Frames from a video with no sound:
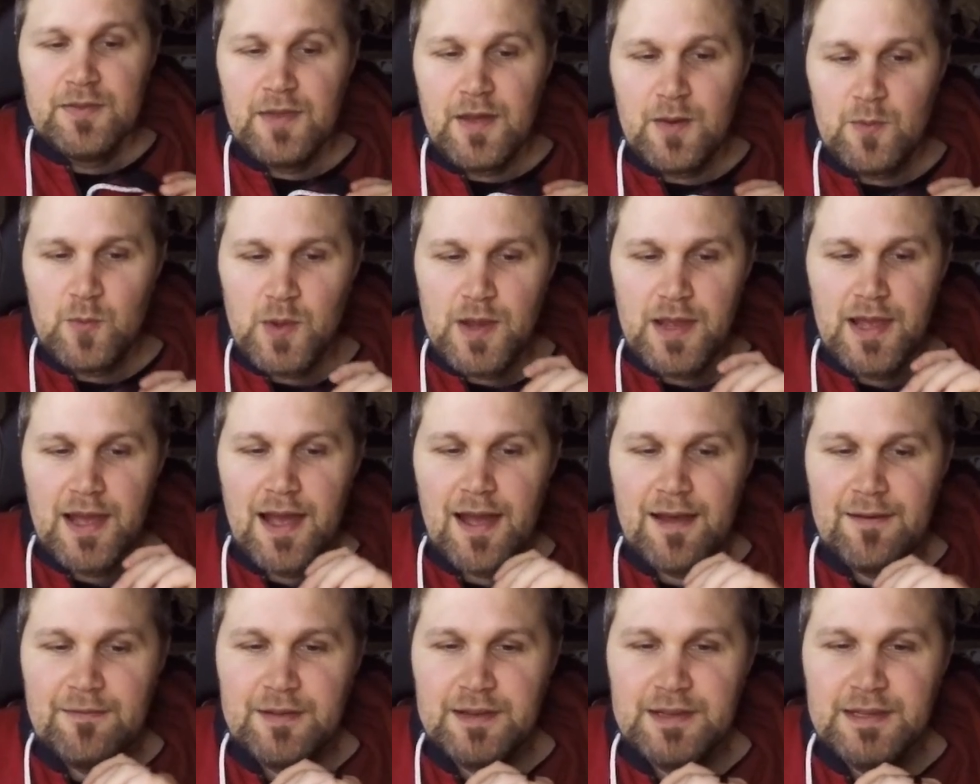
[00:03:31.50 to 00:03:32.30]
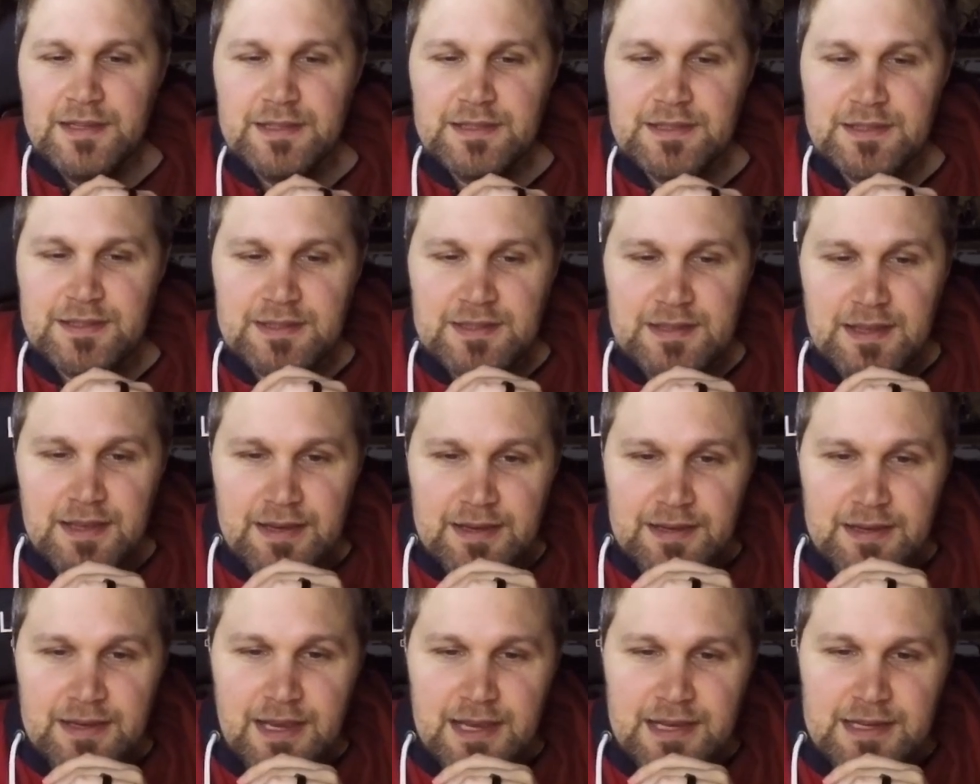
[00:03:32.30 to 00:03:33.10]
Then we have its
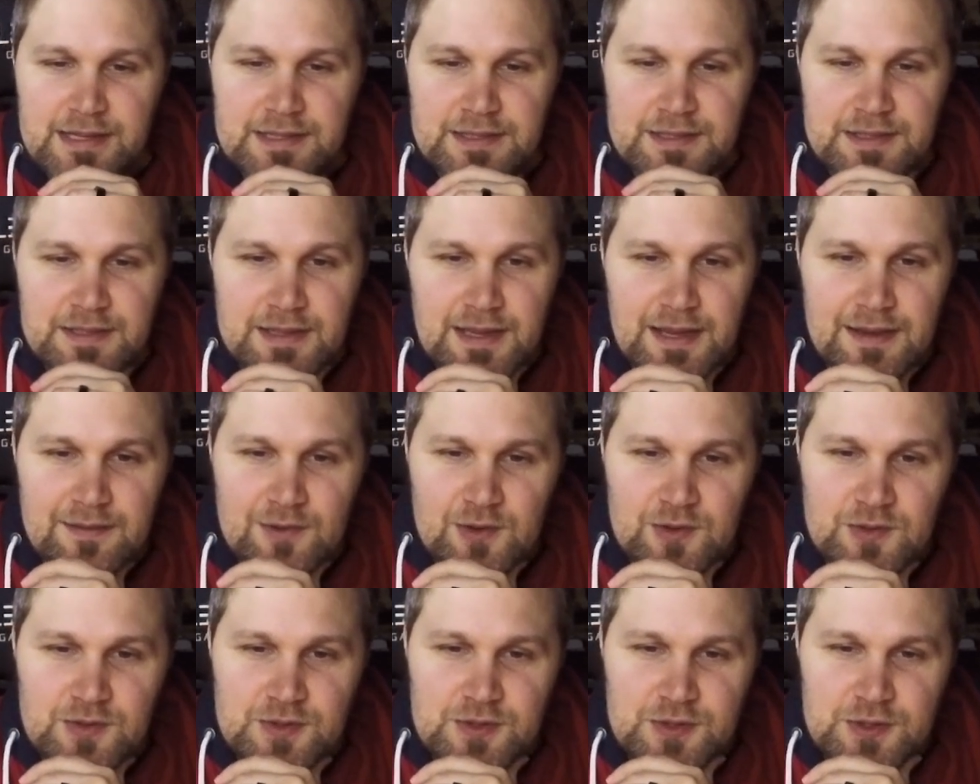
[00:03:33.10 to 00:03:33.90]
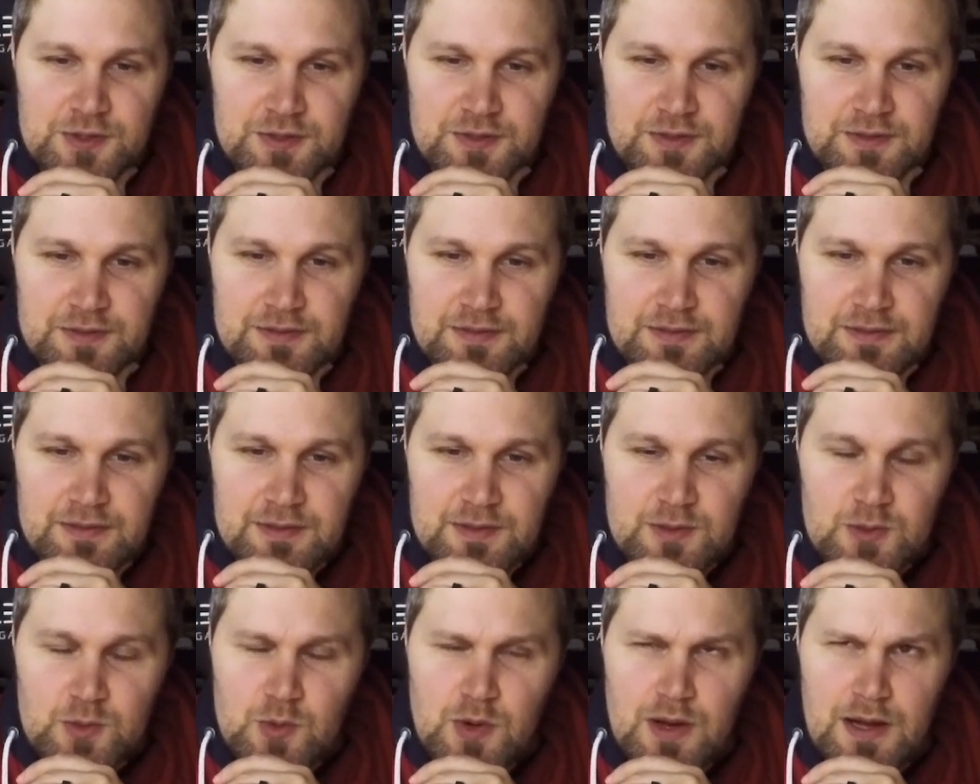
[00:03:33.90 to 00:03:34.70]
next
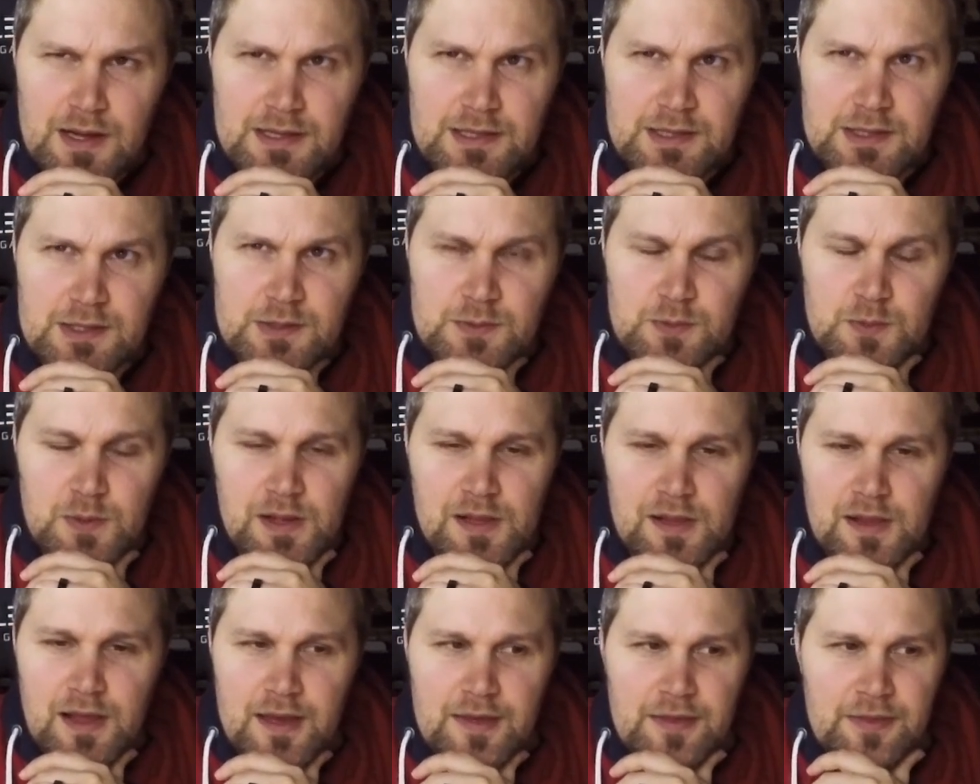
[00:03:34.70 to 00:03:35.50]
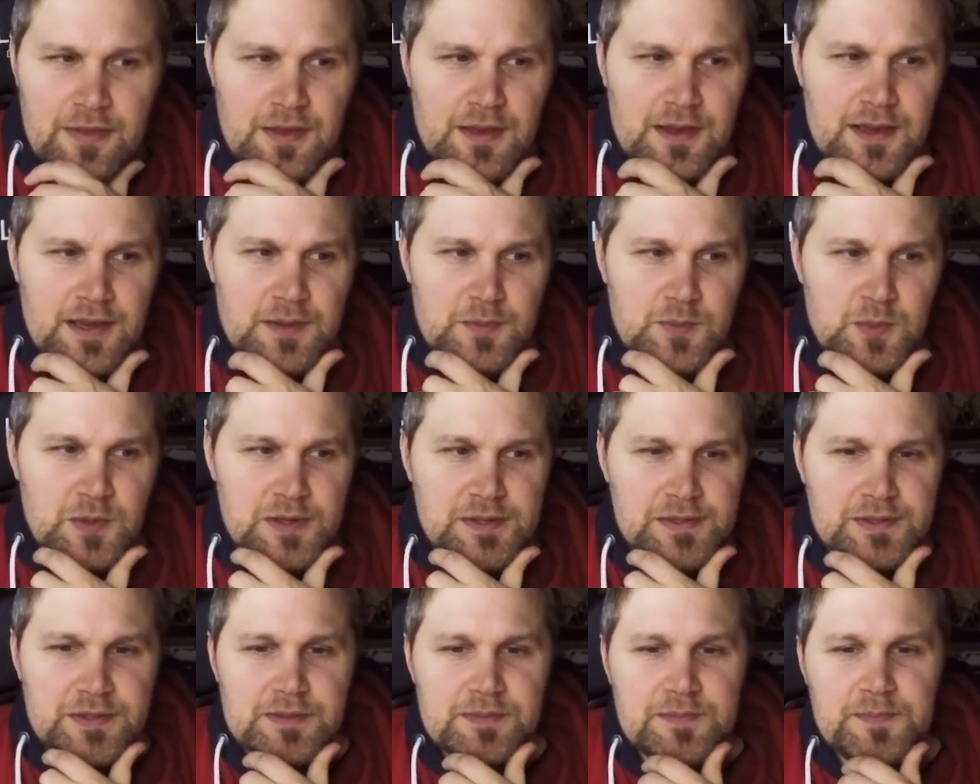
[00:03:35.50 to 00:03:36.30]
evolution, Quaxwell, I think it
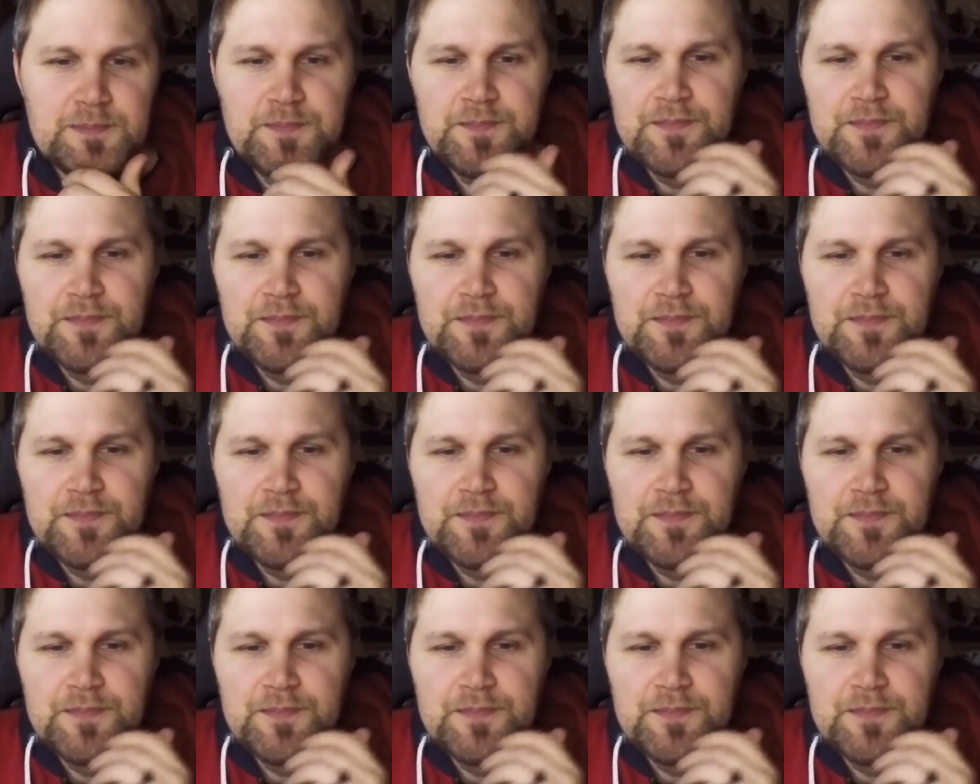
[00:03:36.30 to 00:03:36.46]
was.